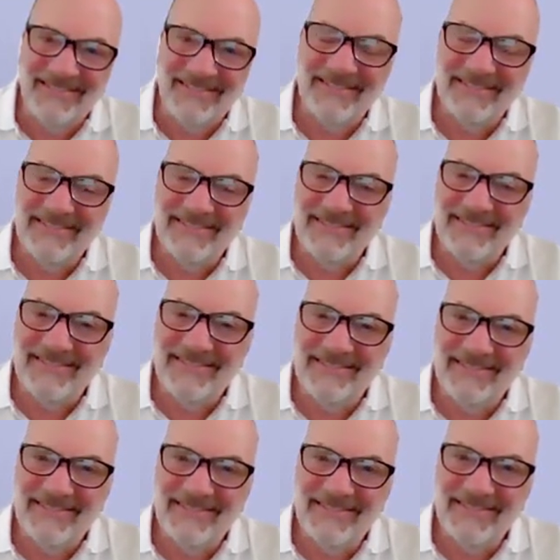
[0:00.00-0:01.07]

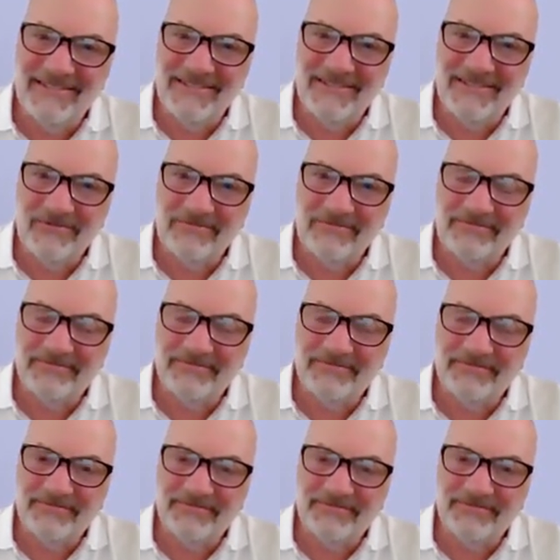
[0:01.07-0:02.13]

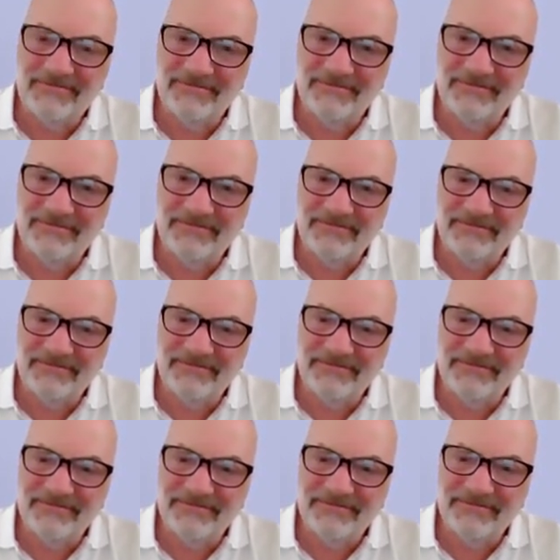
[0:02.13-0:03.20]

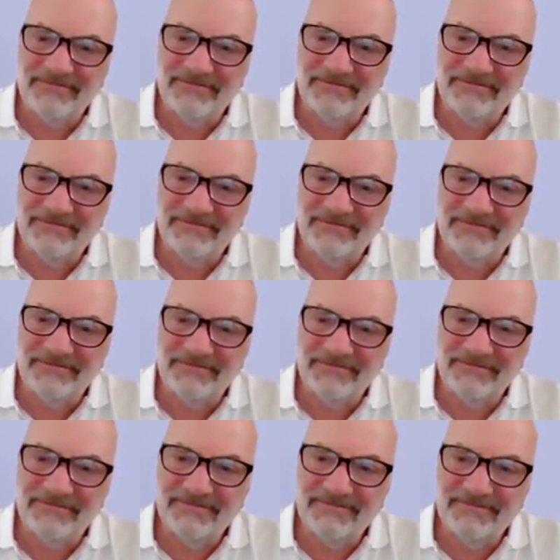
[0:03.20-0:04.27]

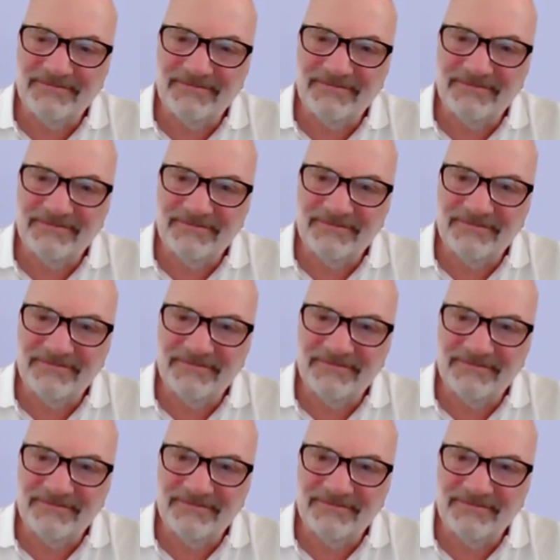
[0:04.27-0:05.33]

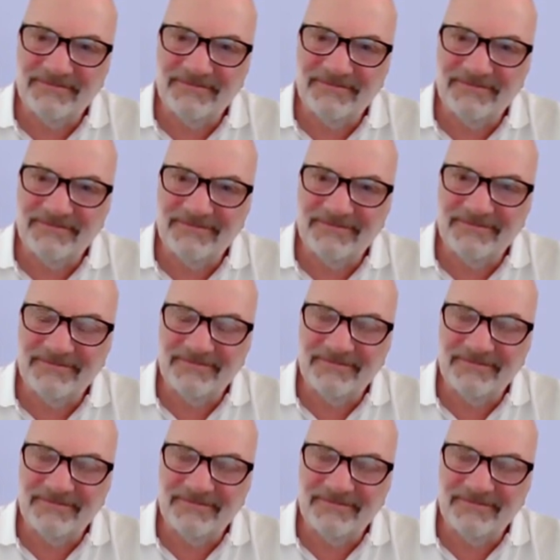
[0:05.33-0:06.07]
(silent)